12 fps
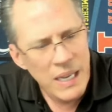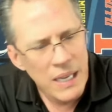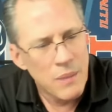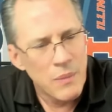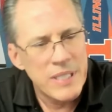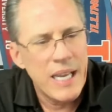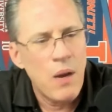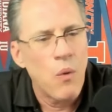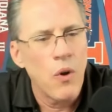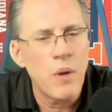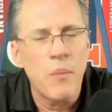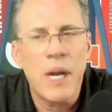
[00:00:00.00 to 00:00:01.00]
Let me say a
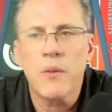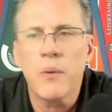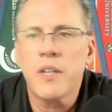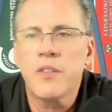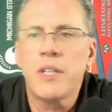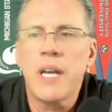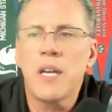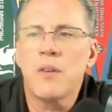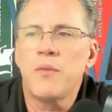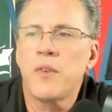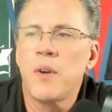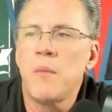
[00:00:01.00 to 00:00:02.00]
word about Greg
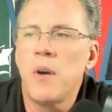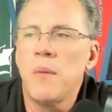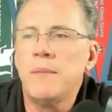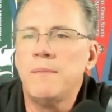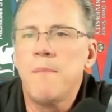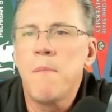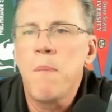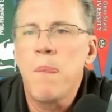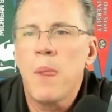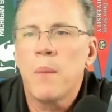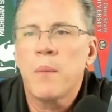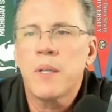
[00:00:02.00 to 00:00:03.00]
Schiano for a moment.
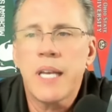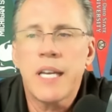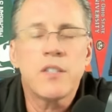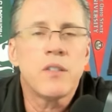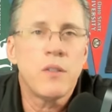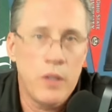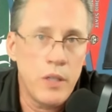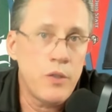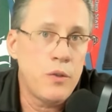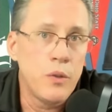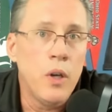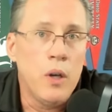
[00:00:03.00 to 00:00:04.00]
Because as you as
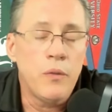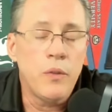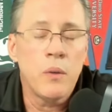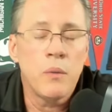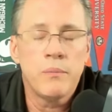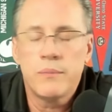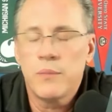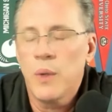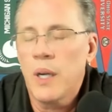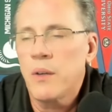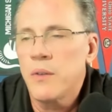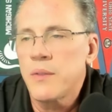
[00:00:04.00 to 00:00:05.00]
you know, if you're a
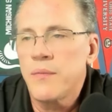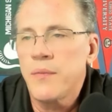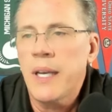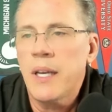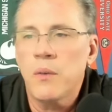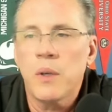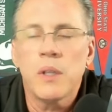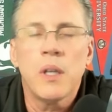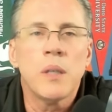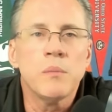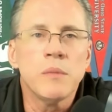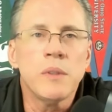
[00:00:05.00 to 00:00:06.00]
Rutgers fan or
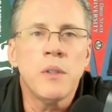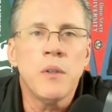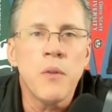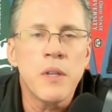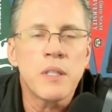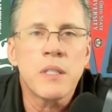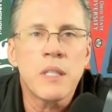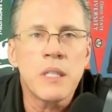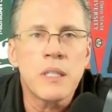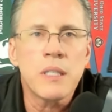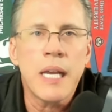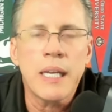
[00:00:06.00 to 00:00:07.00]
alum, you know this is
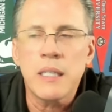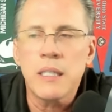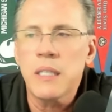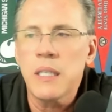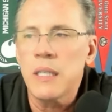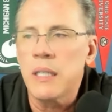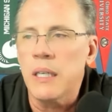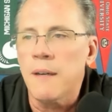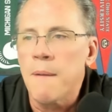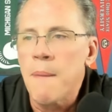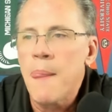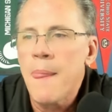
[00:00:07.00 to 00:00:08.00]
his second stint
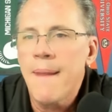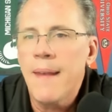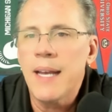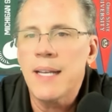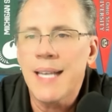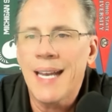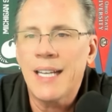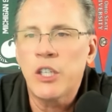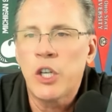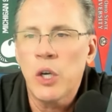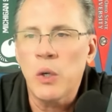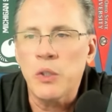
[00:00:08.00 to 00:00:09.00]
there as head
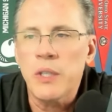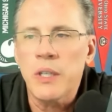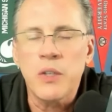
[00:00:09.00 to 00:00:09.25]
coach.